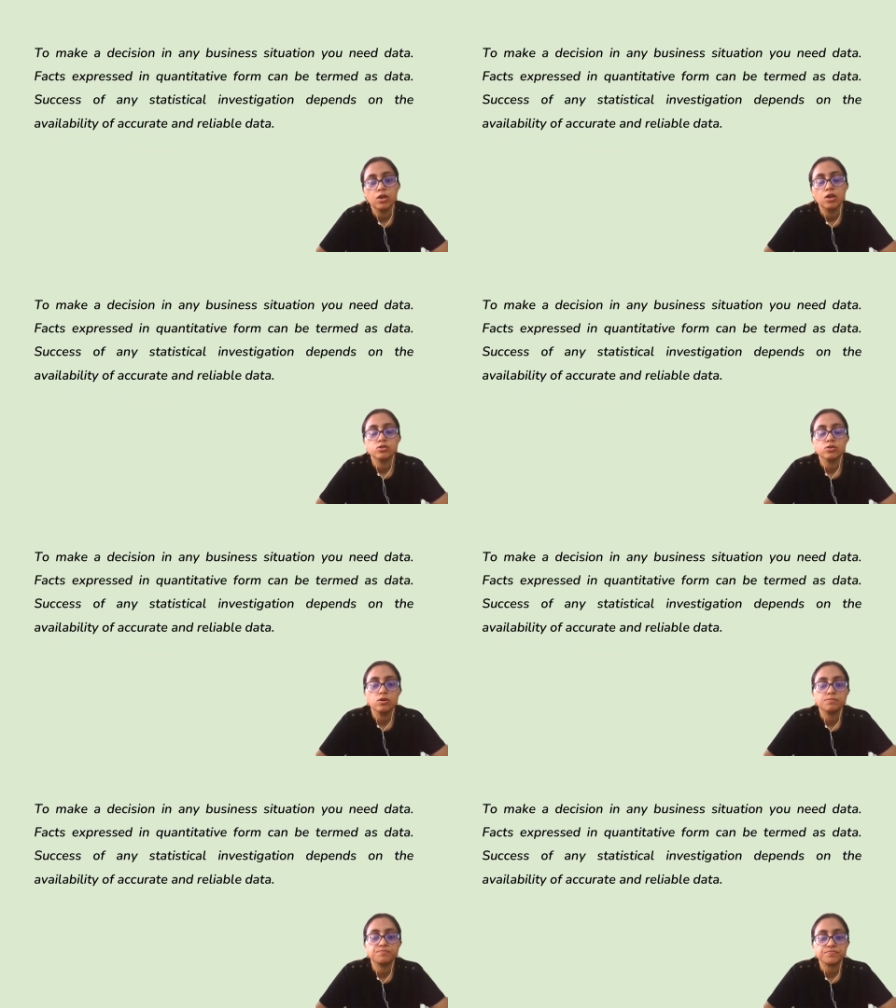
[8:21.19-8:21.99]

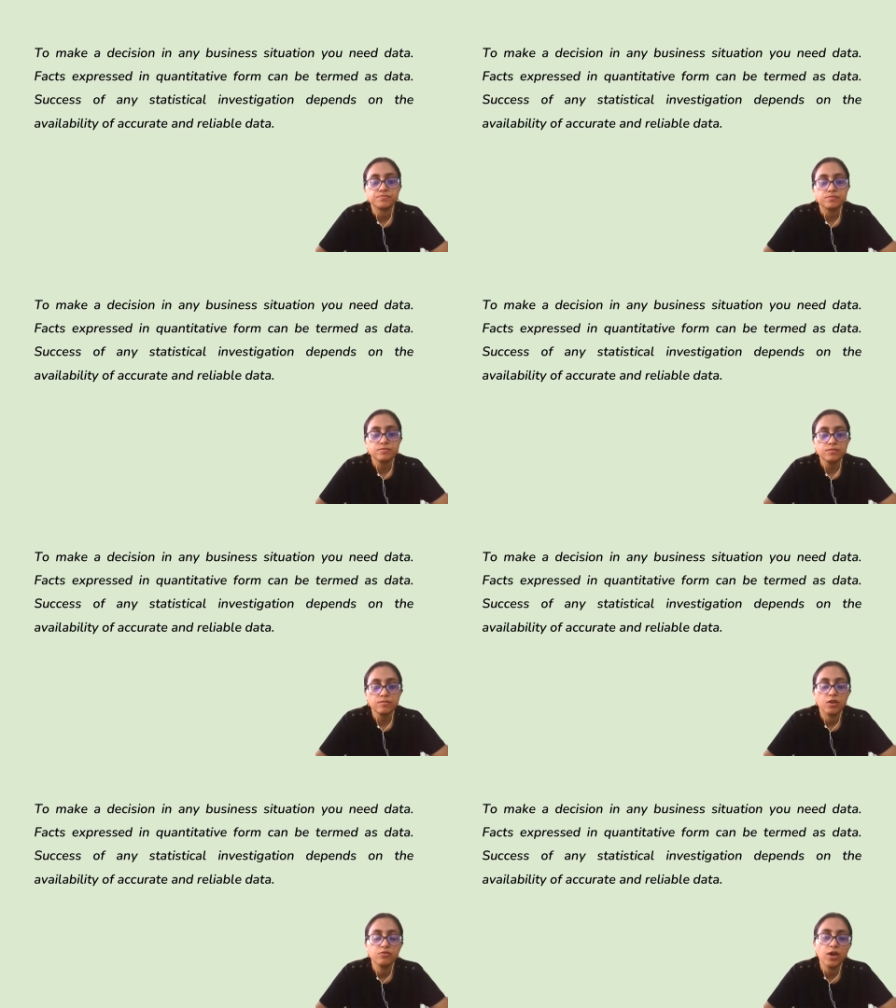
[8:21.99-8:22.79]
So
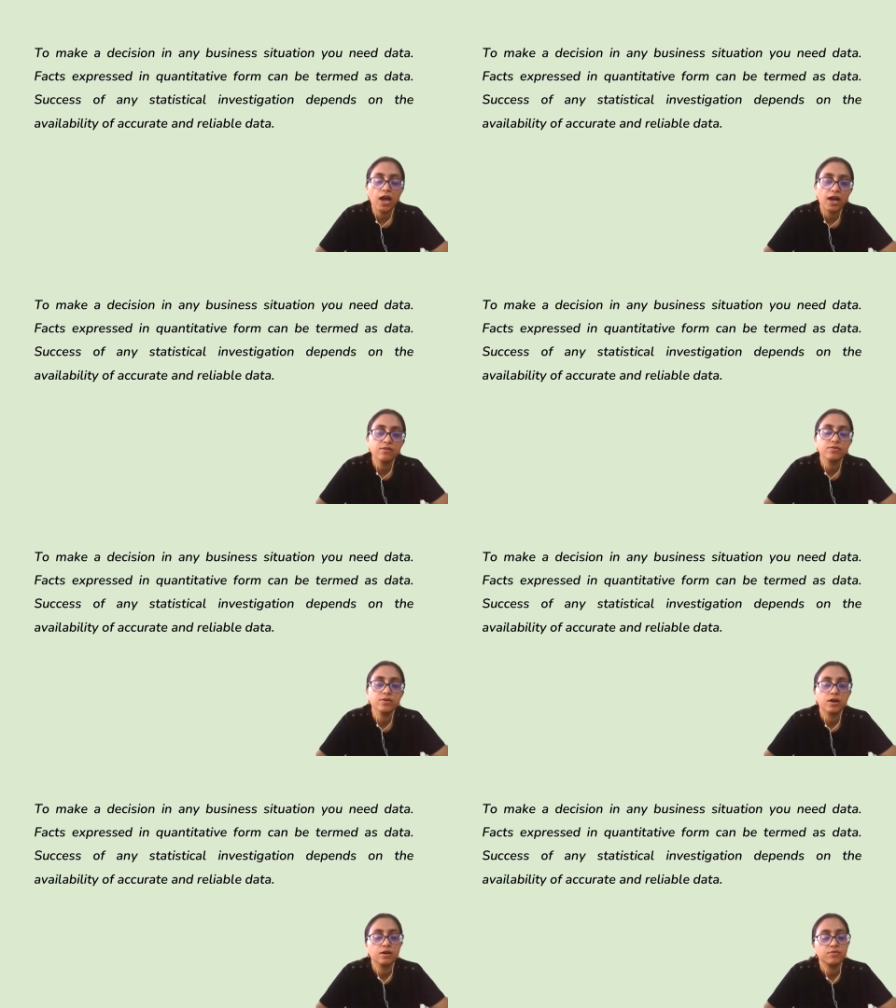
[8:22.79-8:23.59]
if you have
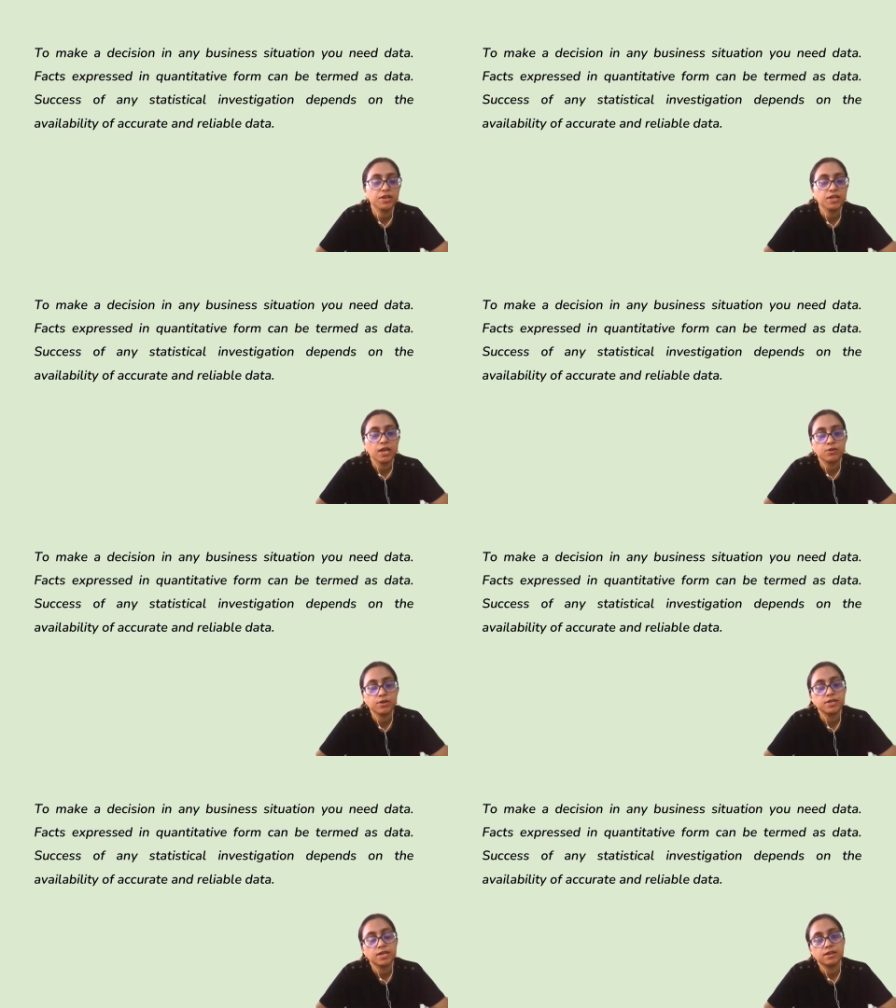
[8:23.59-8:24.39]
a very
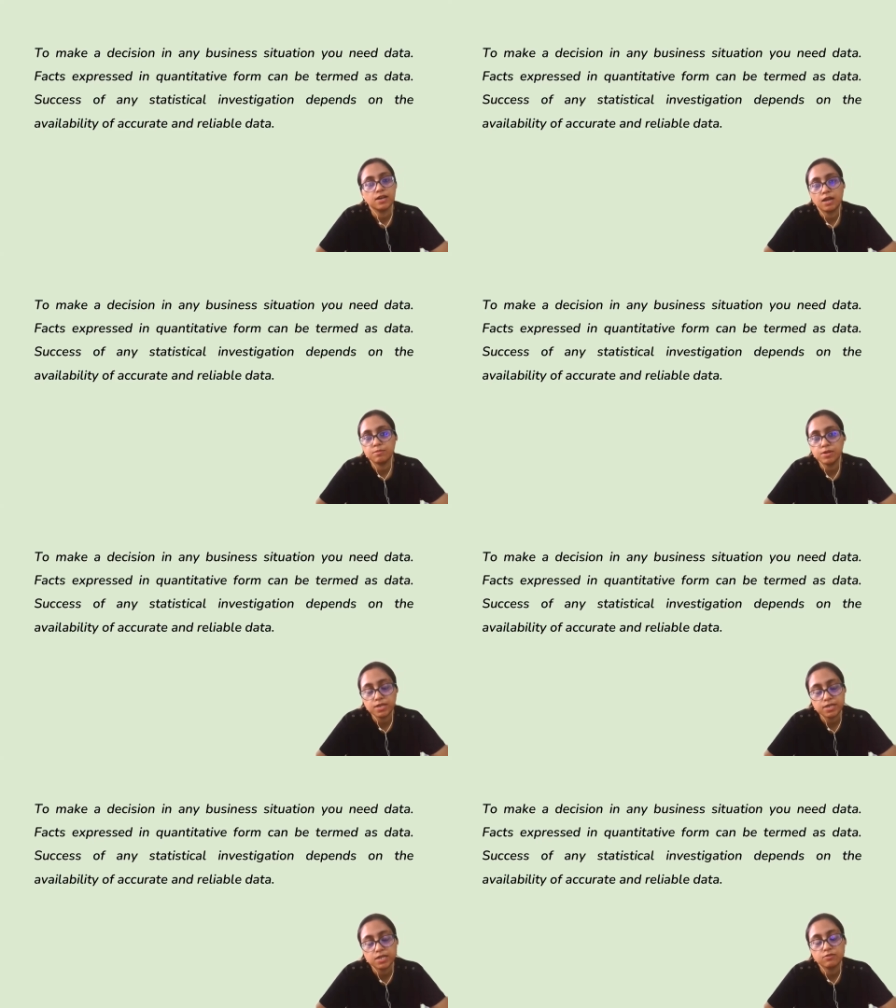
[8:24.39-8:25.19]
accurate and reliable
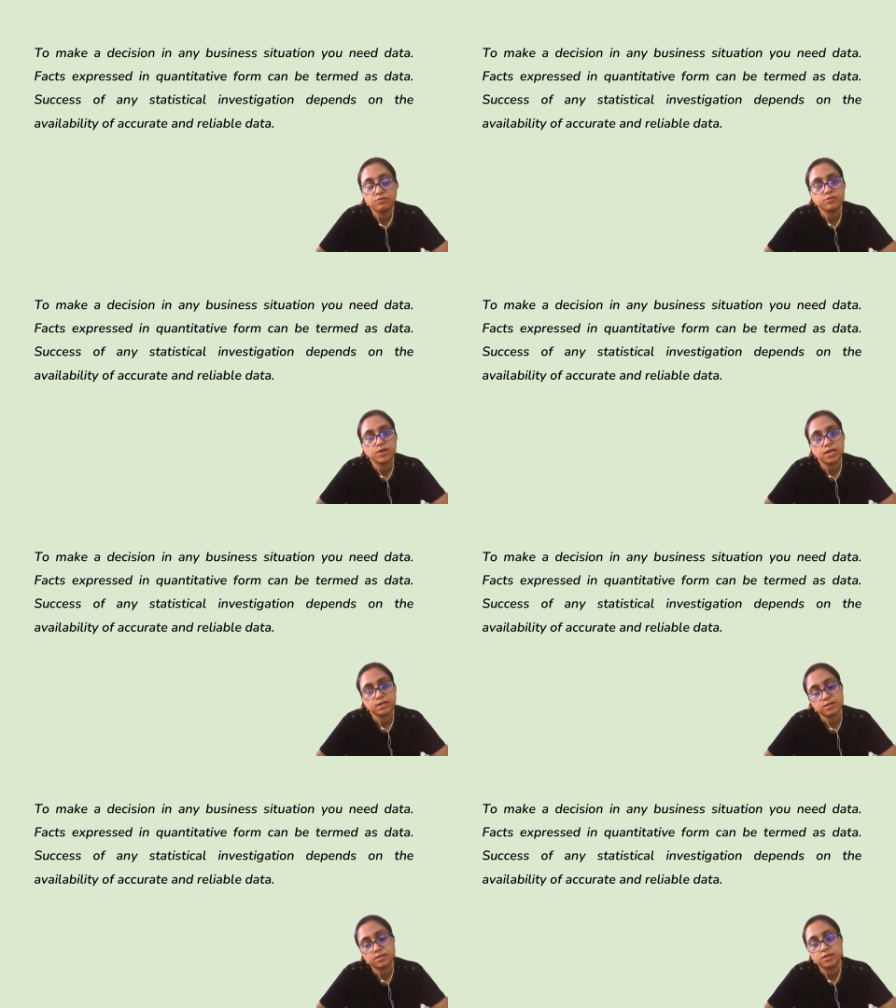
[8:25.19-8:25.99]
data, if you've
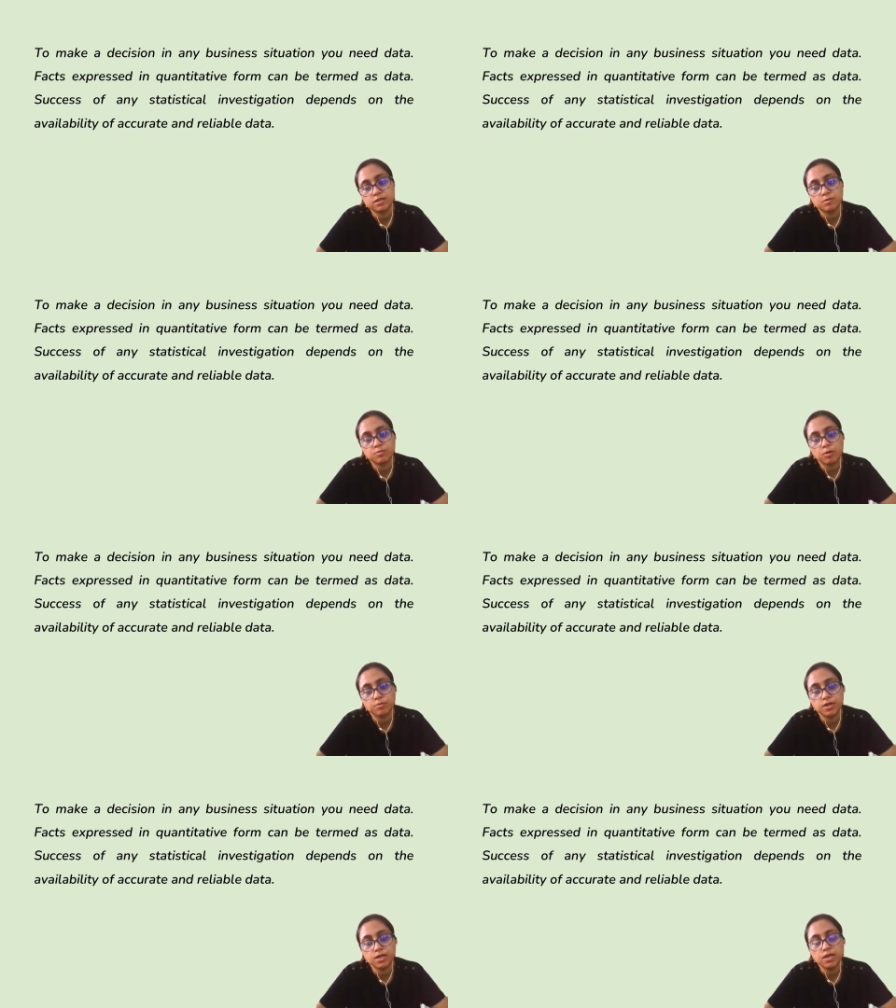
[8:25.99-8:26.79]
collected the data
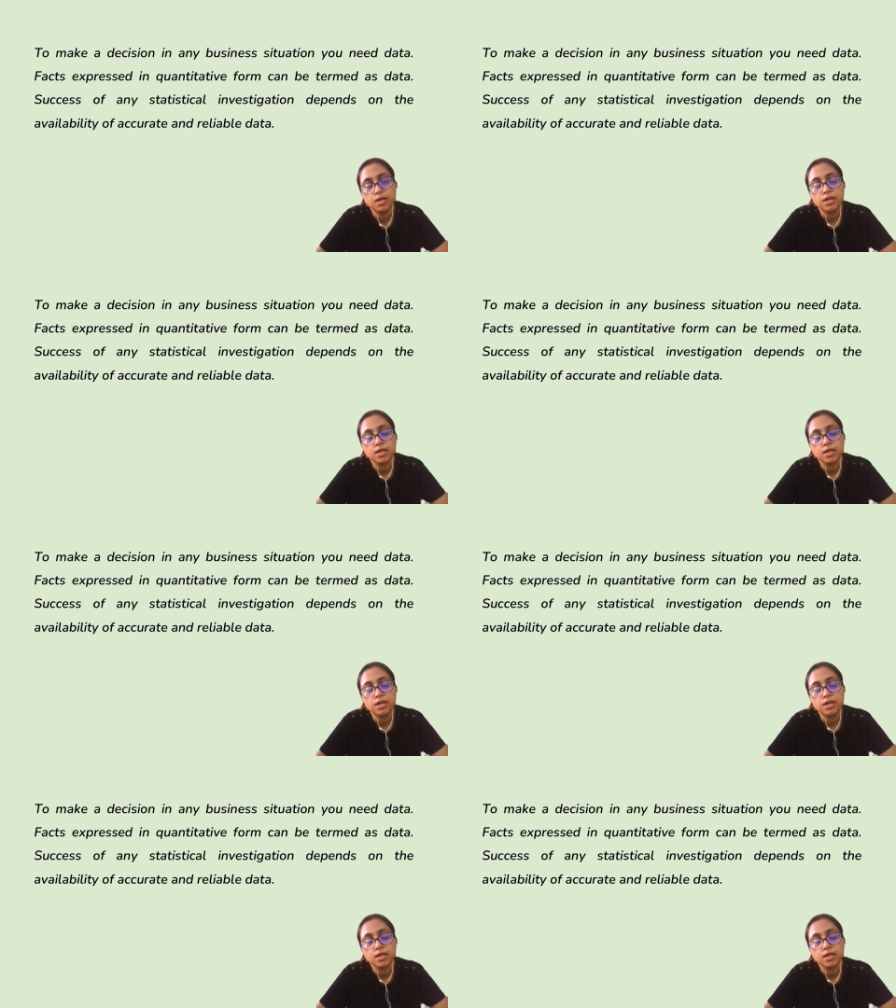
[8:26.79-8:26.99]
properly,